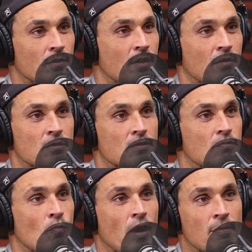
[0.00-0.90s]
that he was
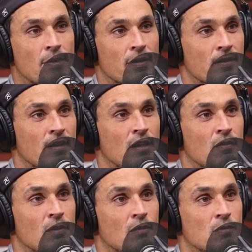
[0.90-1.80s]
way bigger than him,
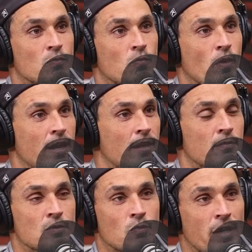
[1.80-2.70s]
and it was
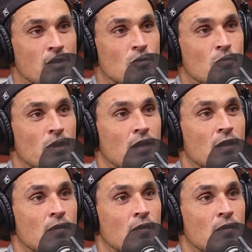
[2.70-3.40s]
way too big,